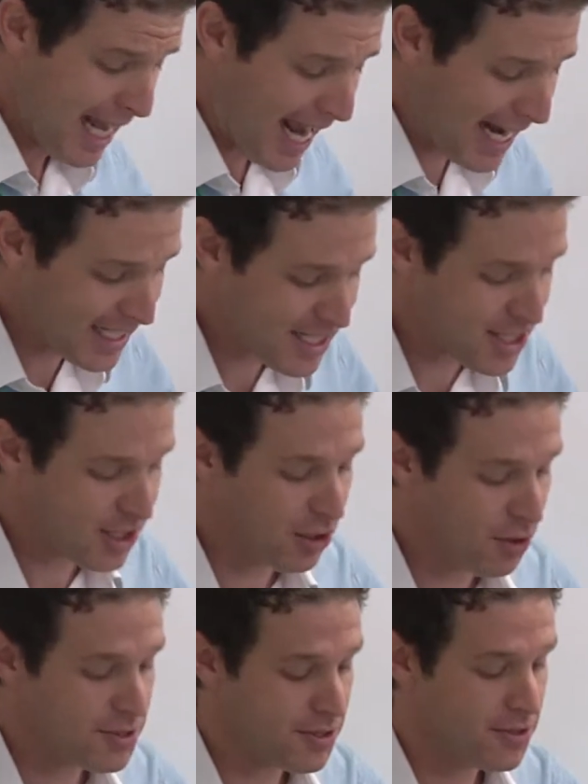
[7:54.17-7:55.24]
And it
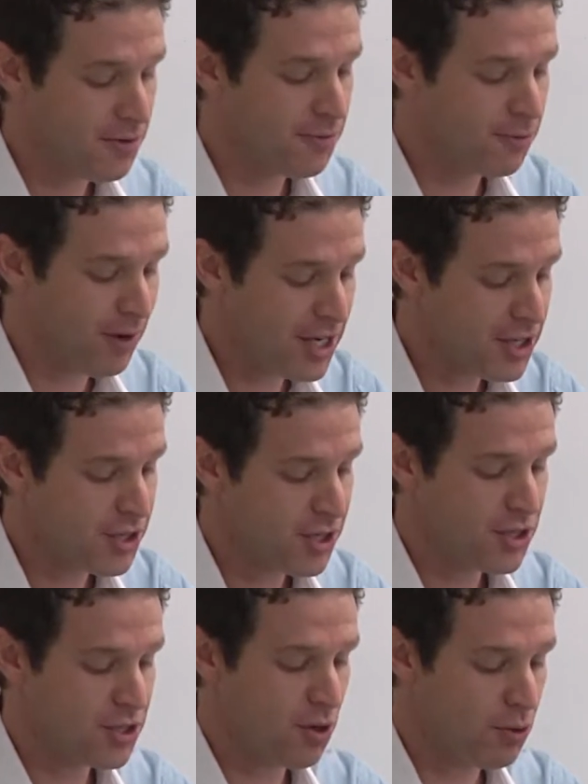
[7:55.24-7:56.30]
discloses fresh
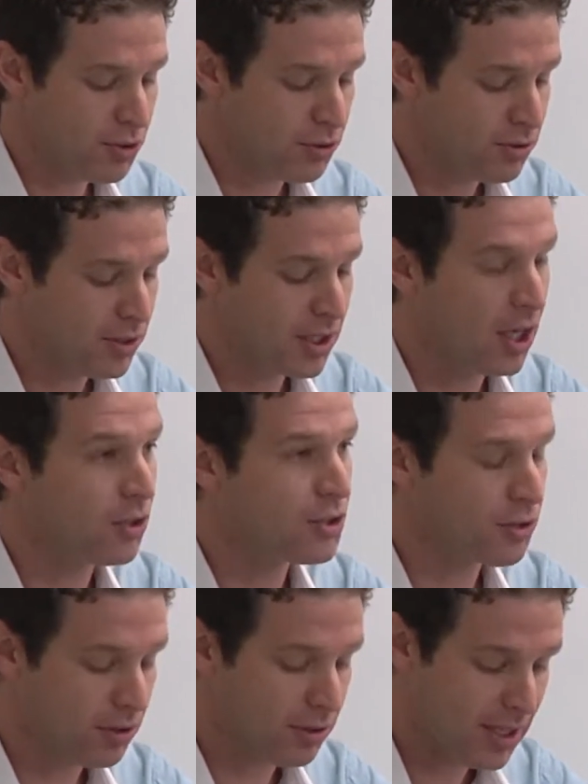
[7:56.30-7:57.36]
social,
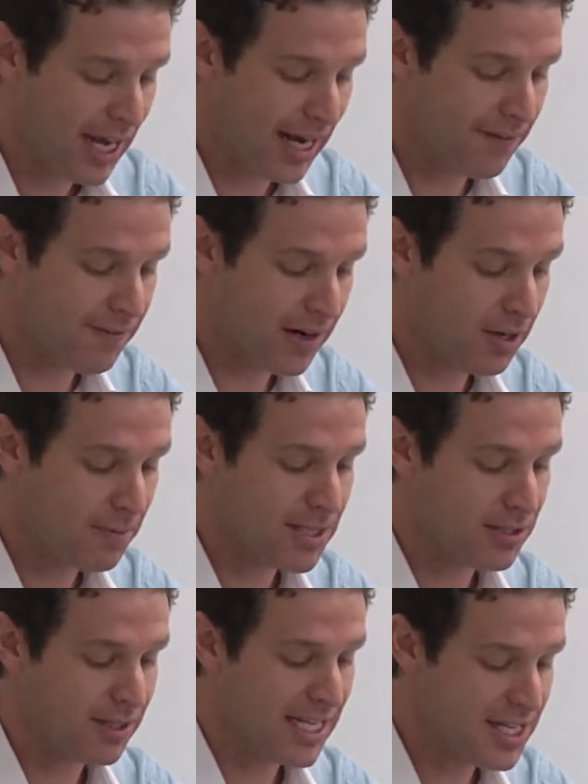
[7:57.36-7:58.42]
cultural, and
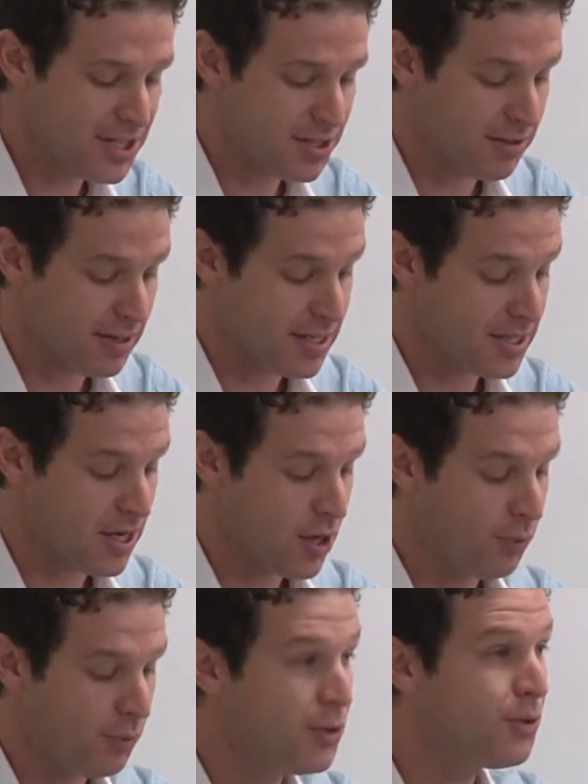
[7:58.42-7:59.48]
environmental histories
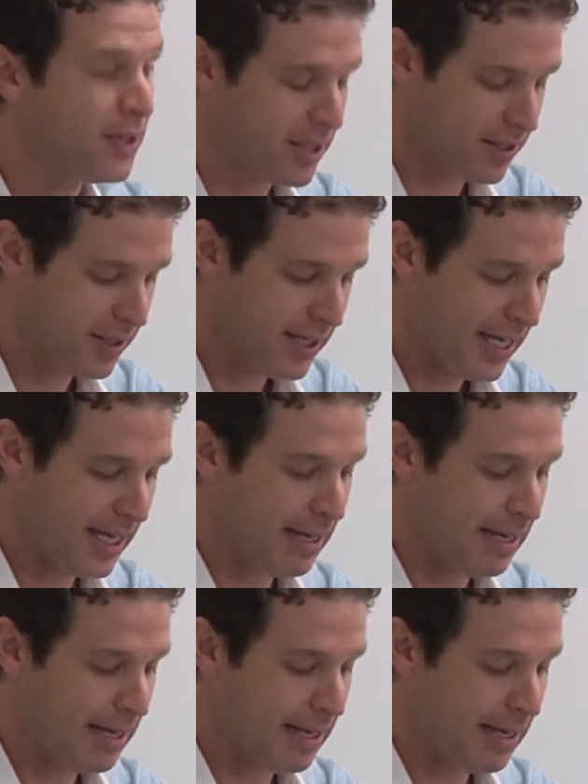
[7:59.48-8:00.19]
rooted in